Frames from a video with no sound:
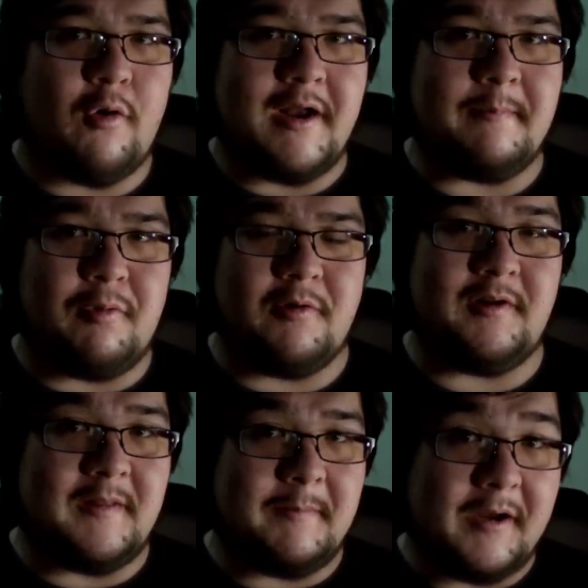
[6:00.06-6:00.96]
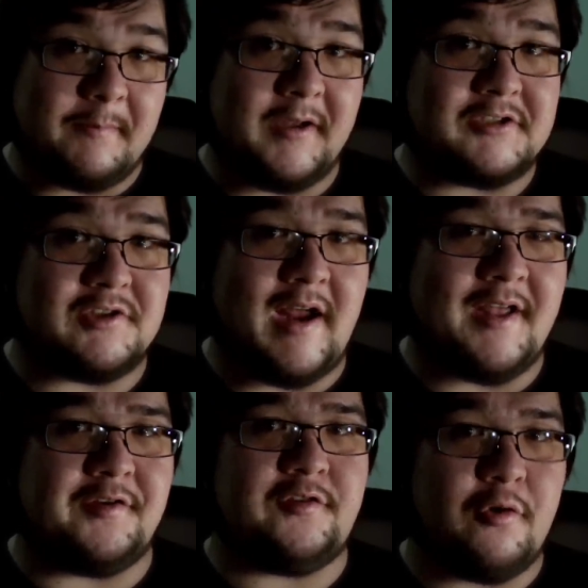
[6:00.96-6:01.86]
quite important in the bigger picture
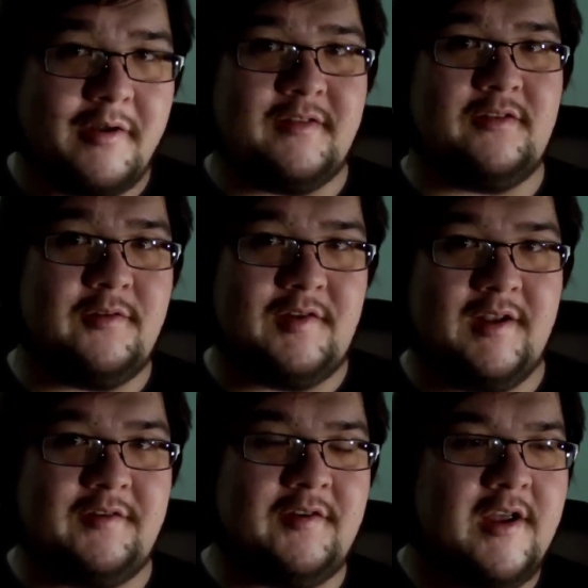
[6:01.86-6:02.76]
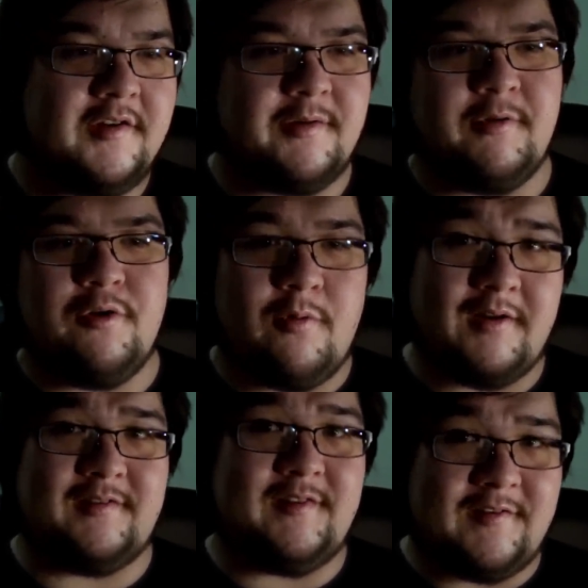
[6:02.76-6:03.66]
as a toy enthusiast, someone who
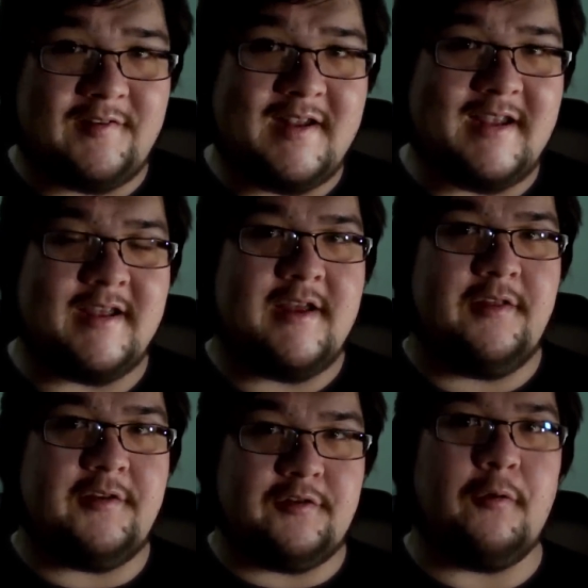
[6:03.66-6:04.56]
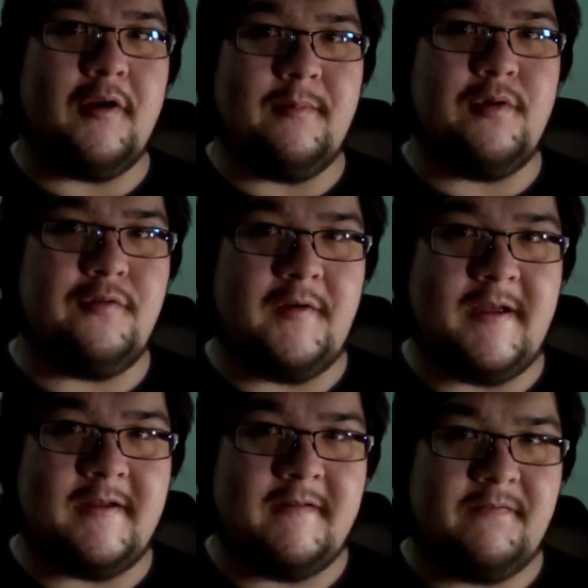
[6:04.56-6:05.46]
wants to see the toy
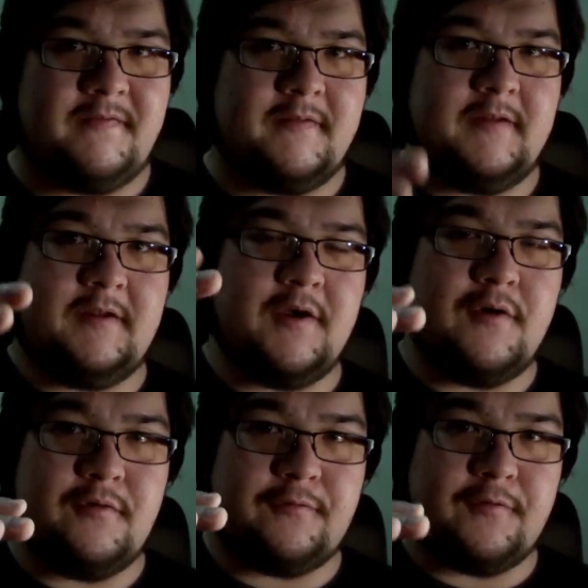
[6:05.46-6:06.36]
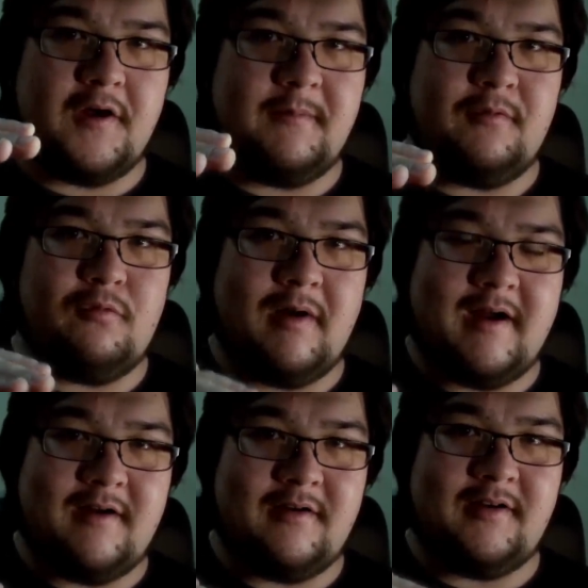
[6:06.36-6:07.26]
movie go from
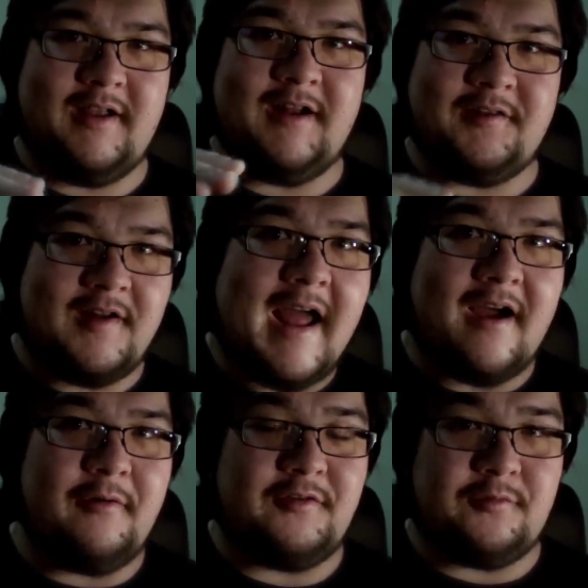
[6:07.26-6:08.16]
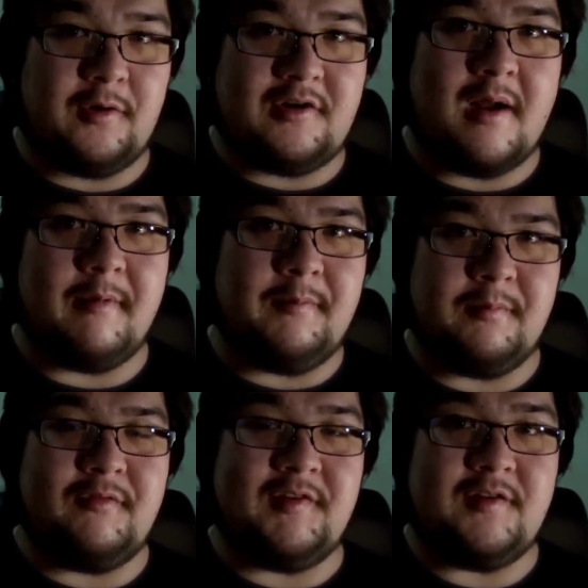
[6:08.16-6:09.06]
where it is now, which is where comic
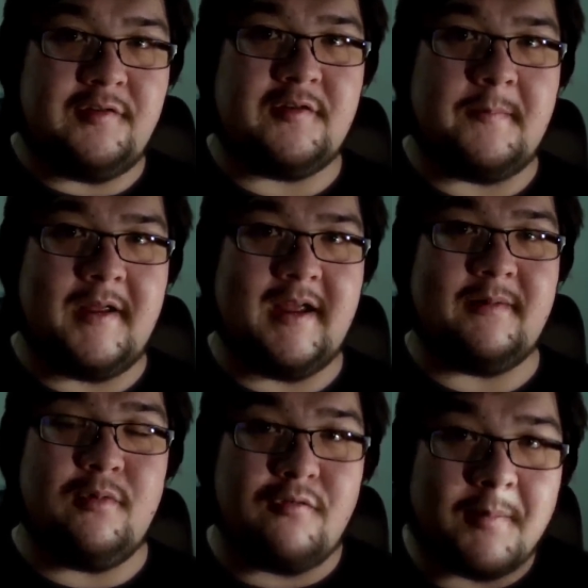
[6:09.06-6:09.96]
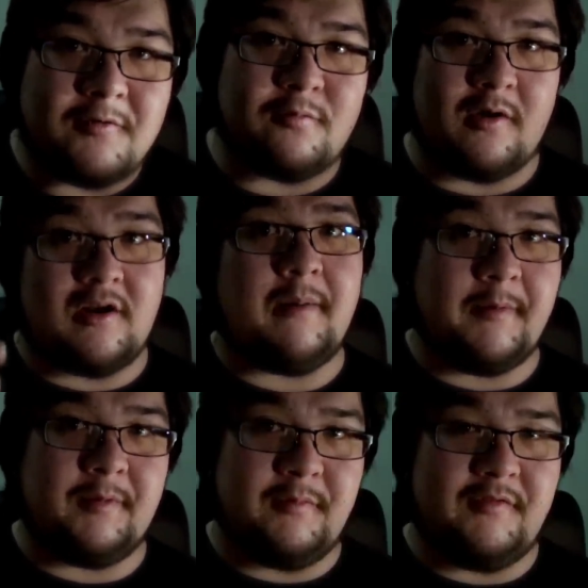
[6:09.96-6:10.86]
book movies used to be, and move up to where
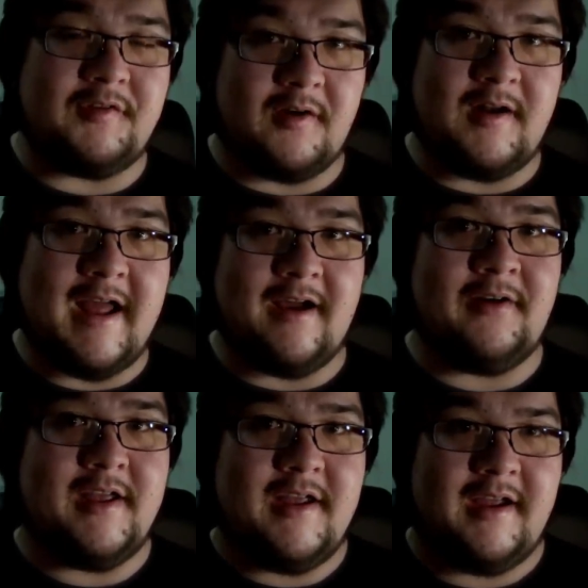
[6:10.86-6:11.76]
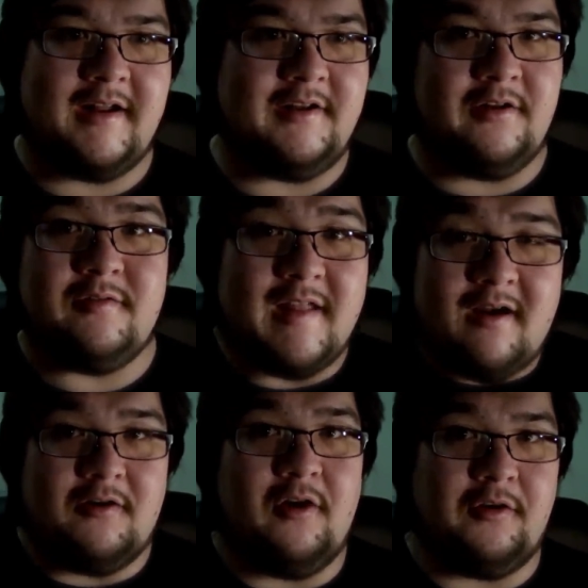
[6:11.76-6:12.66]
comic book movies are now. And then, you know, they
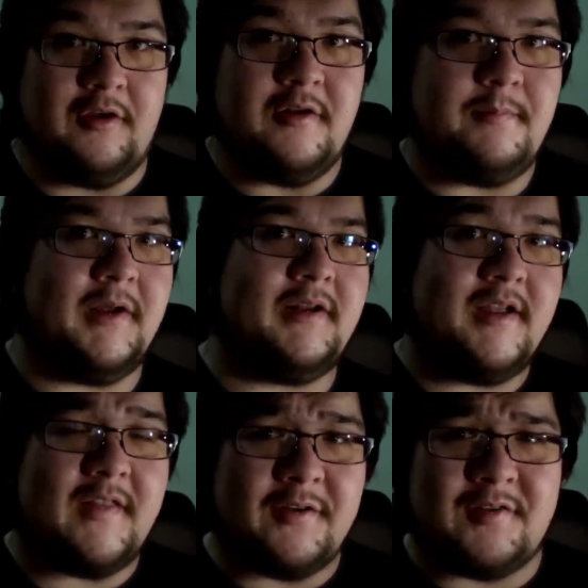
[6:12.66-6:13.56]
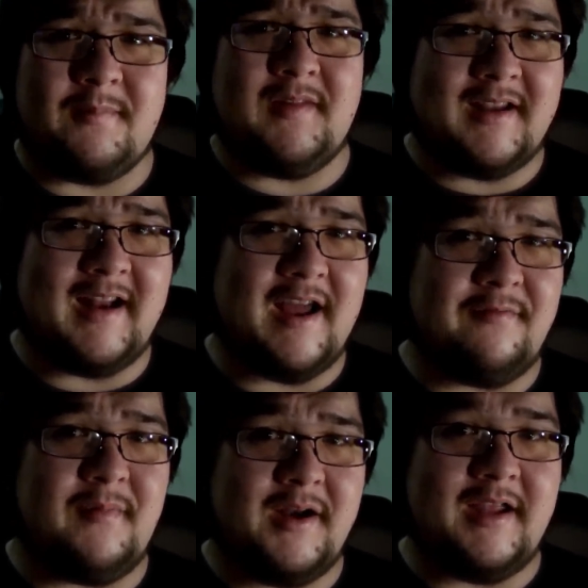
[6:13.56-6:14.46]
aren't all good, but they're something that can
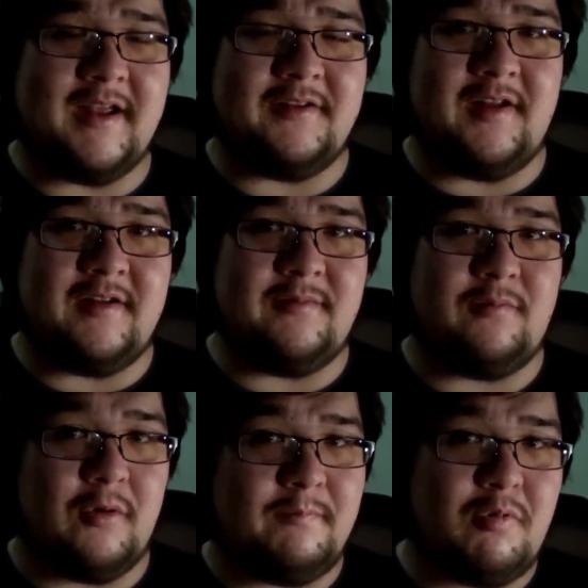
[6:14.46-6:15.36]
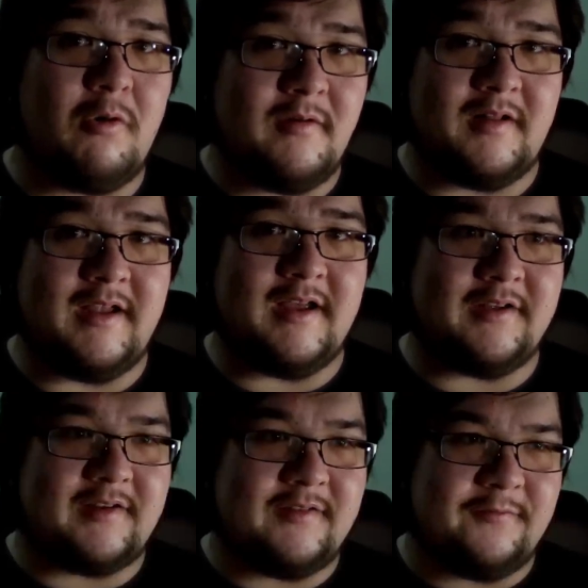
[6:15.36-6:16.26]
have money and, and more importantly,
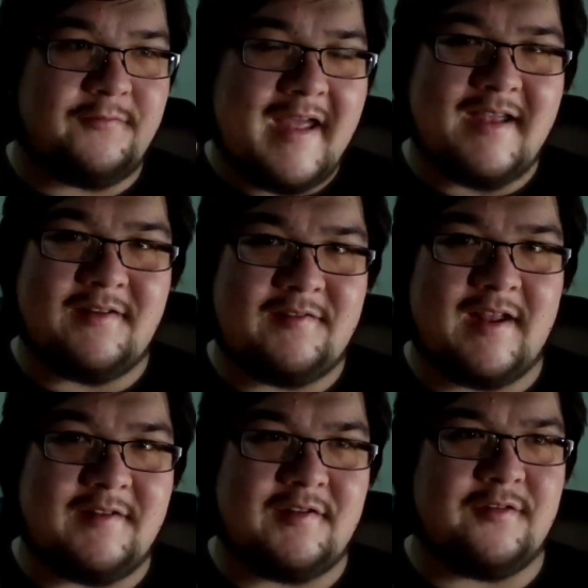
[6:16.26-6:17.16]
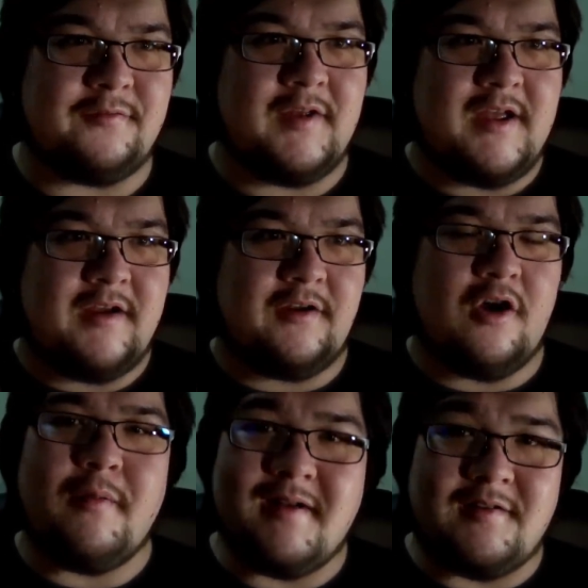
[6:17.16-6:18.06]
a vague sense of
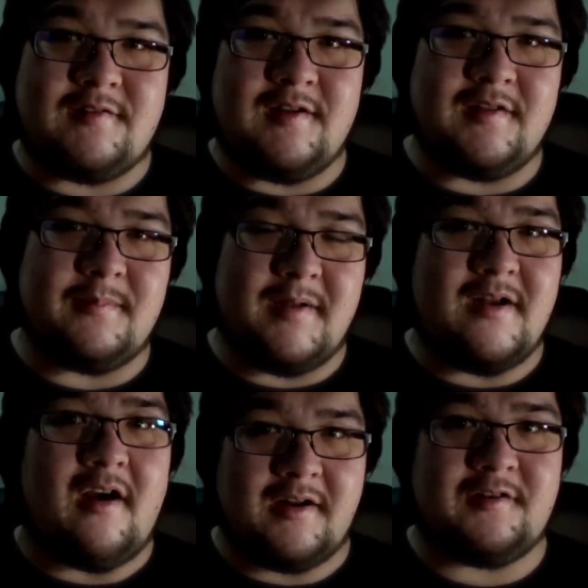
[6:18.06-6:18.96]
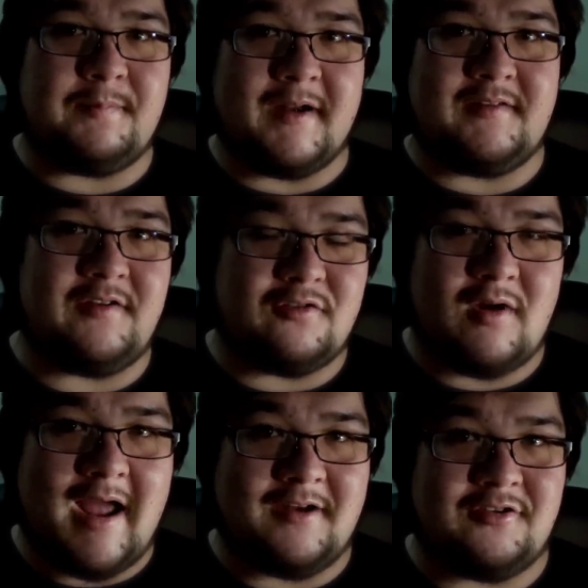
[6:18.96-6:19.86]
going to see them and not expecting
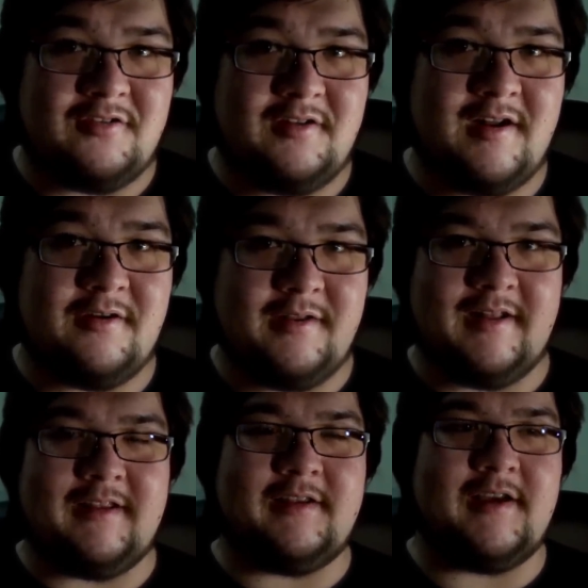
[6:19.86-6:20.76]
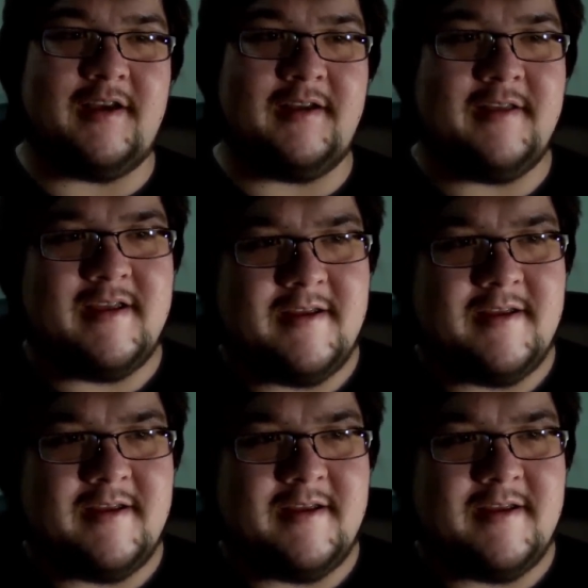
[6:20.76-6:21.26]
trash. You know, like, uh,